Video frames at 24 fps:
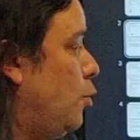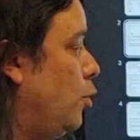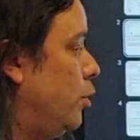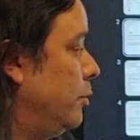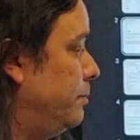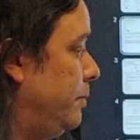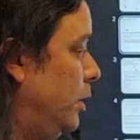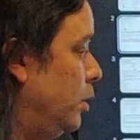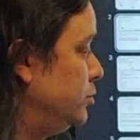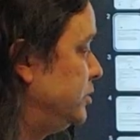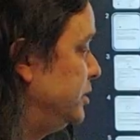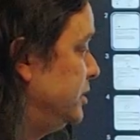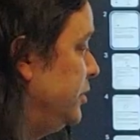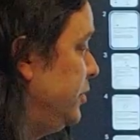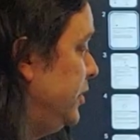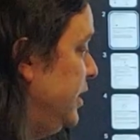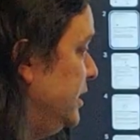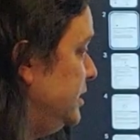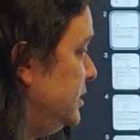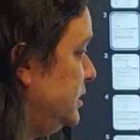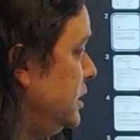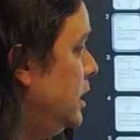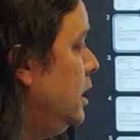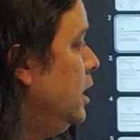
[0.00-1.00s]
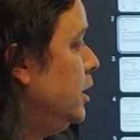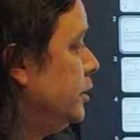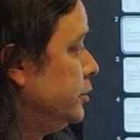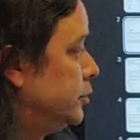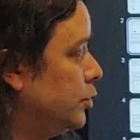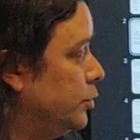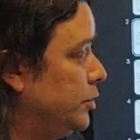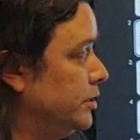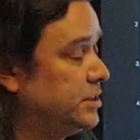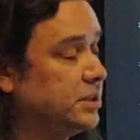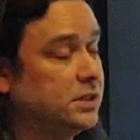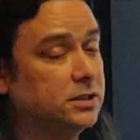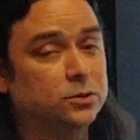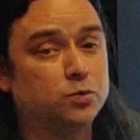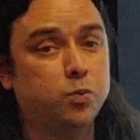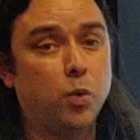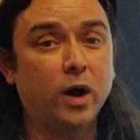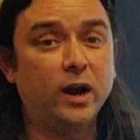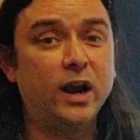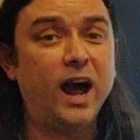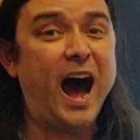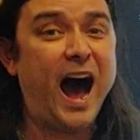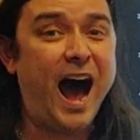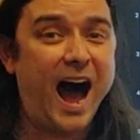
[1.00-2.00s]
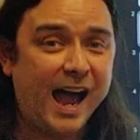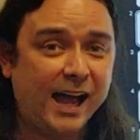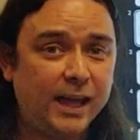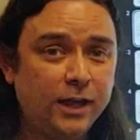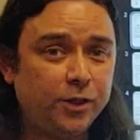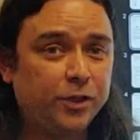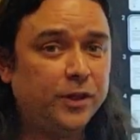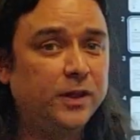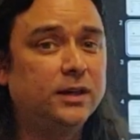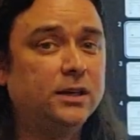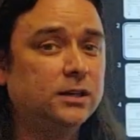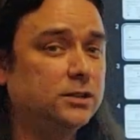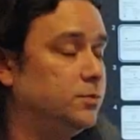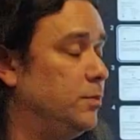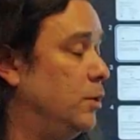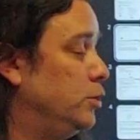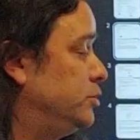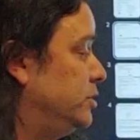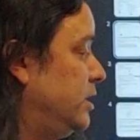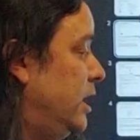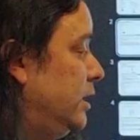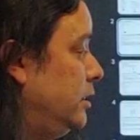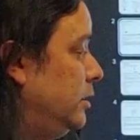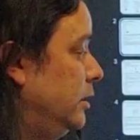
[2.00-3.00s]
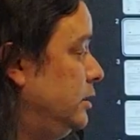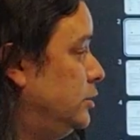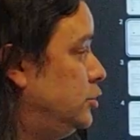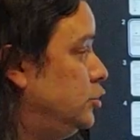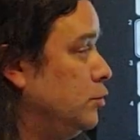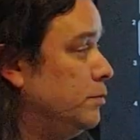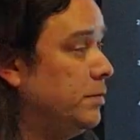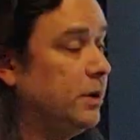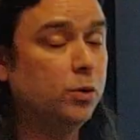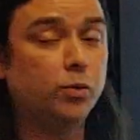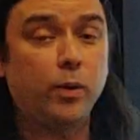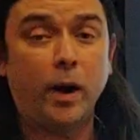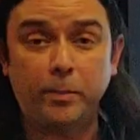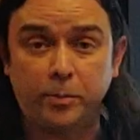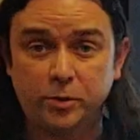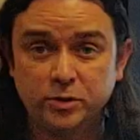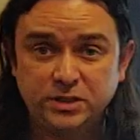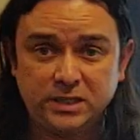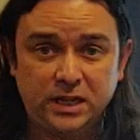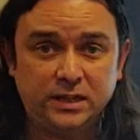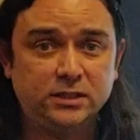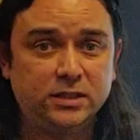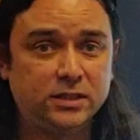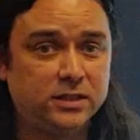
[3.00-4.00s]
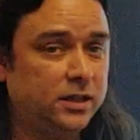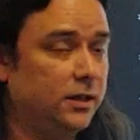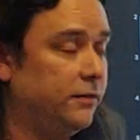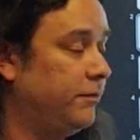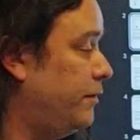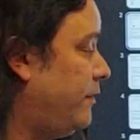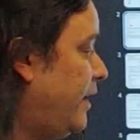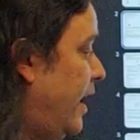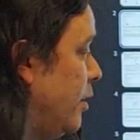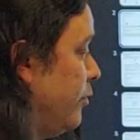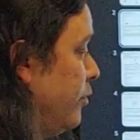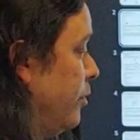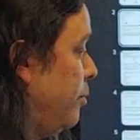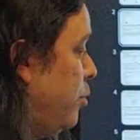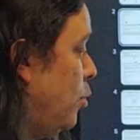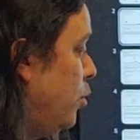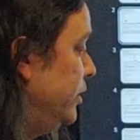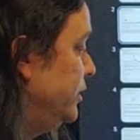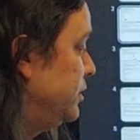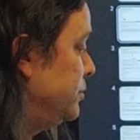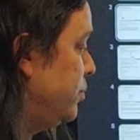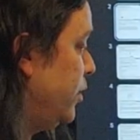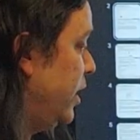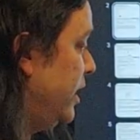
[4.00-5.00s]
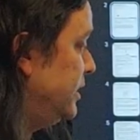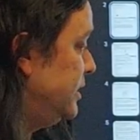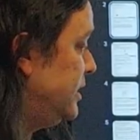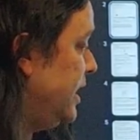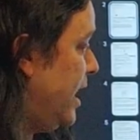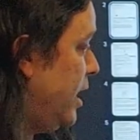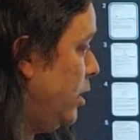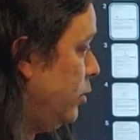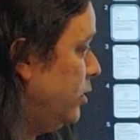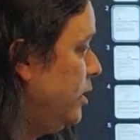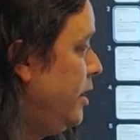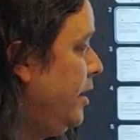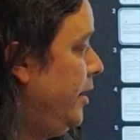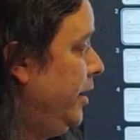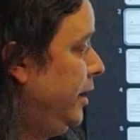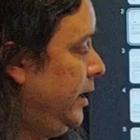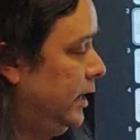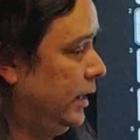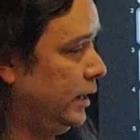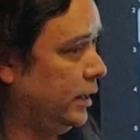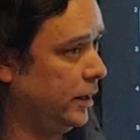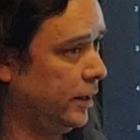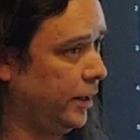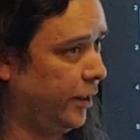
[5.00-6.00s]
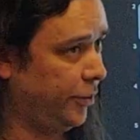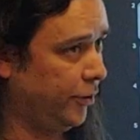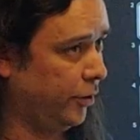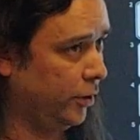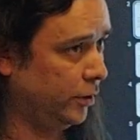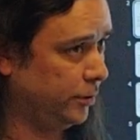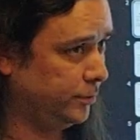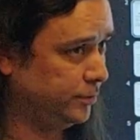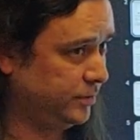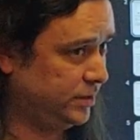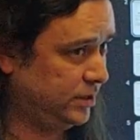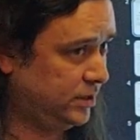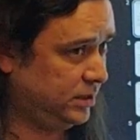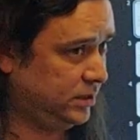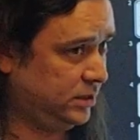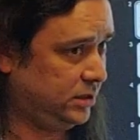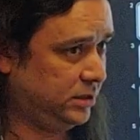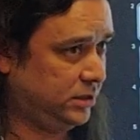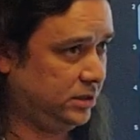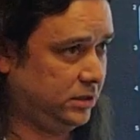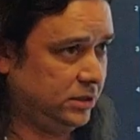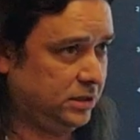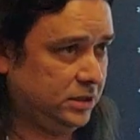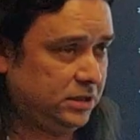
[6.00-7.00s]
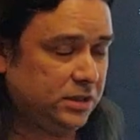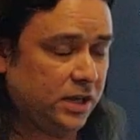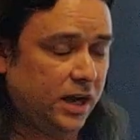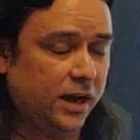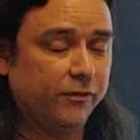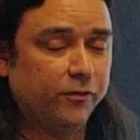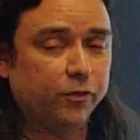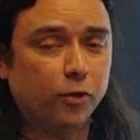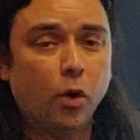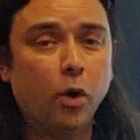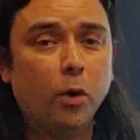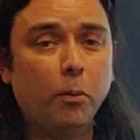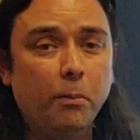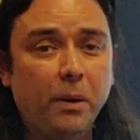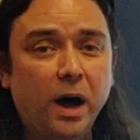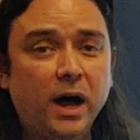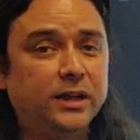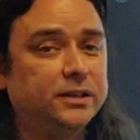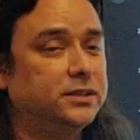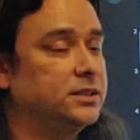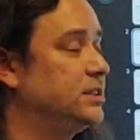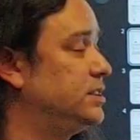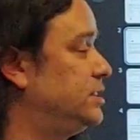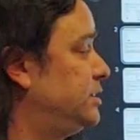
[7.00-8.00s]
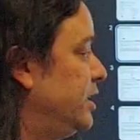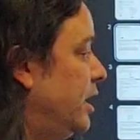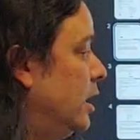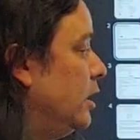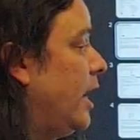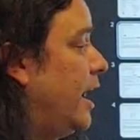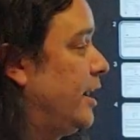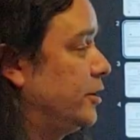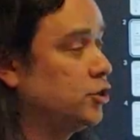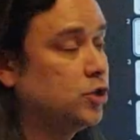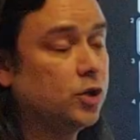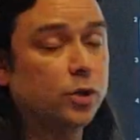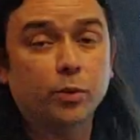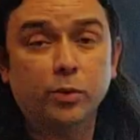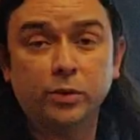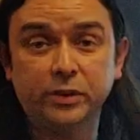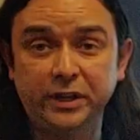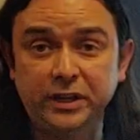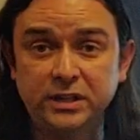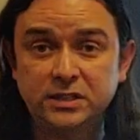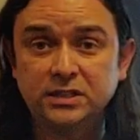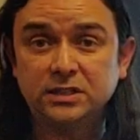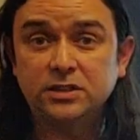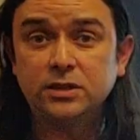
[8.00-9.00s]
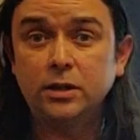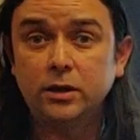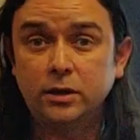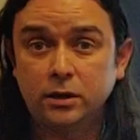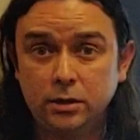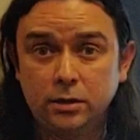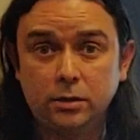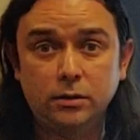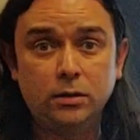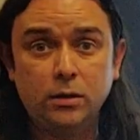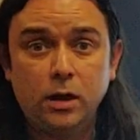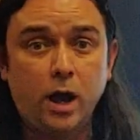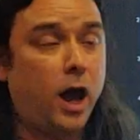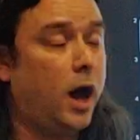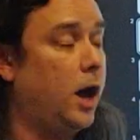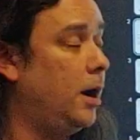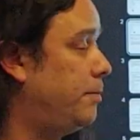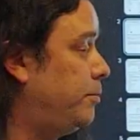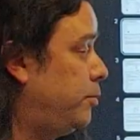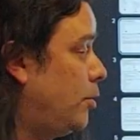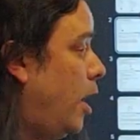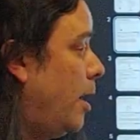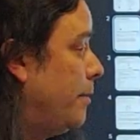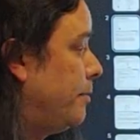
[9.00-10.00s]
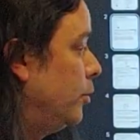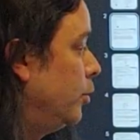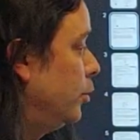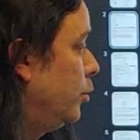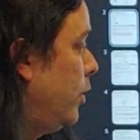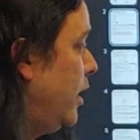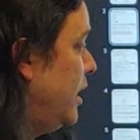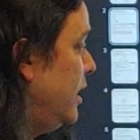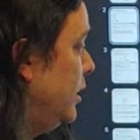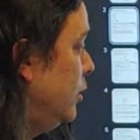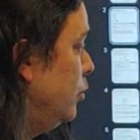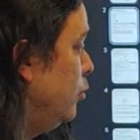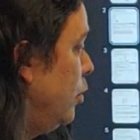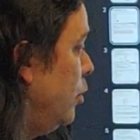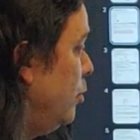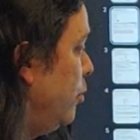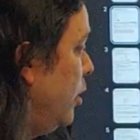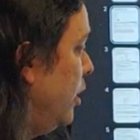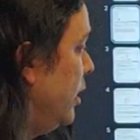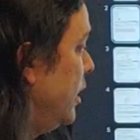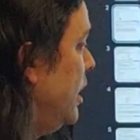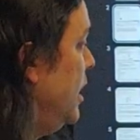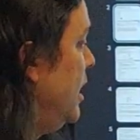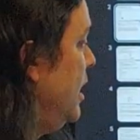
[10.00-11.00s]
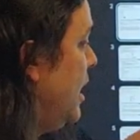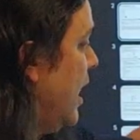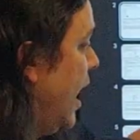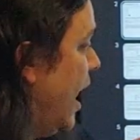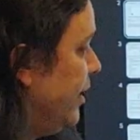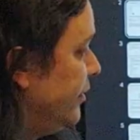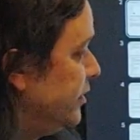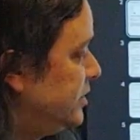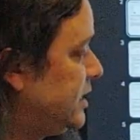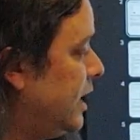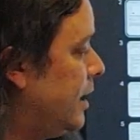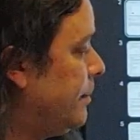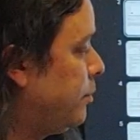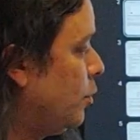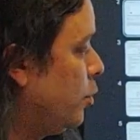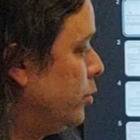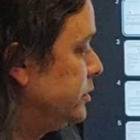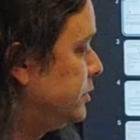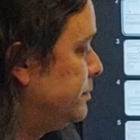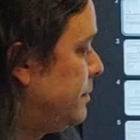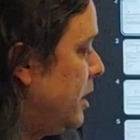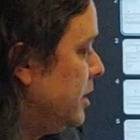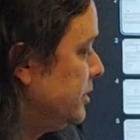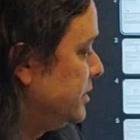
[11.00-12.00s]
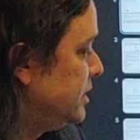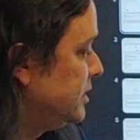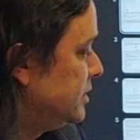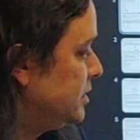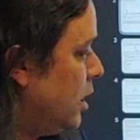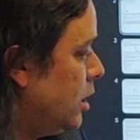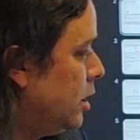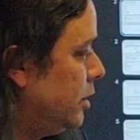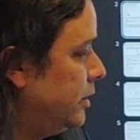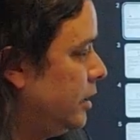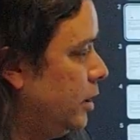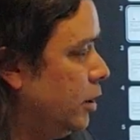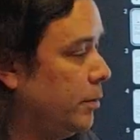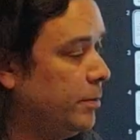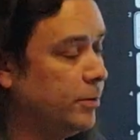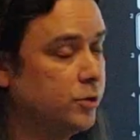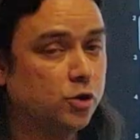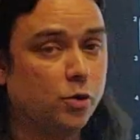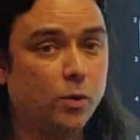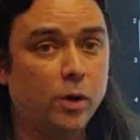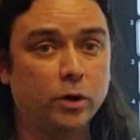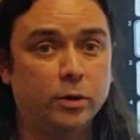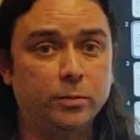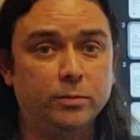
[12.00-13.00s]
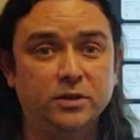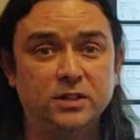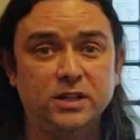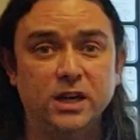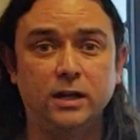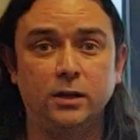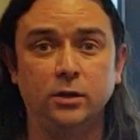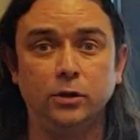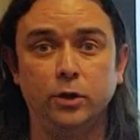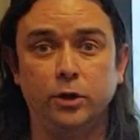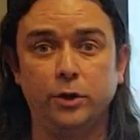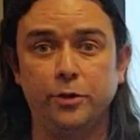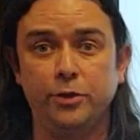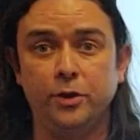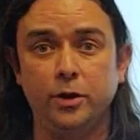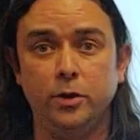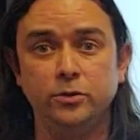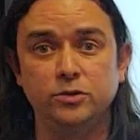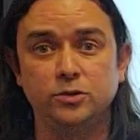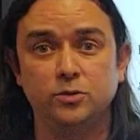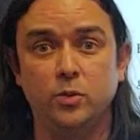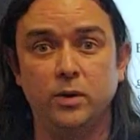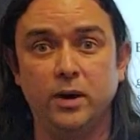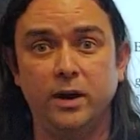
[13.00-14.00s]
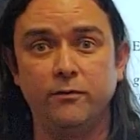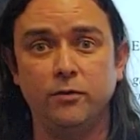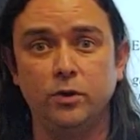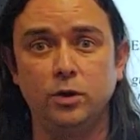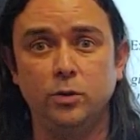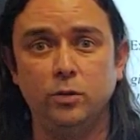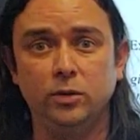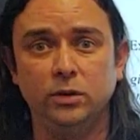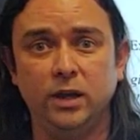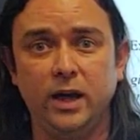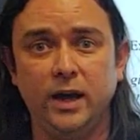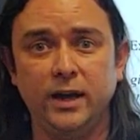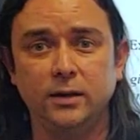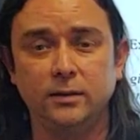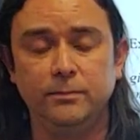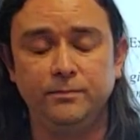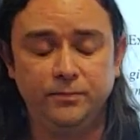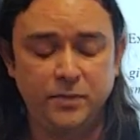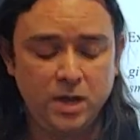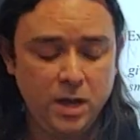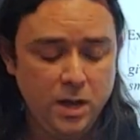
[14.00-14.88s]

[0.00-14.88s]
Board posted this. So this is what I think is most likely to be representative of how the points break down. In another several months, they'll actually release the proper grading rubric. I have example responses on here, but you're welcome to take a look at those whenever you would like.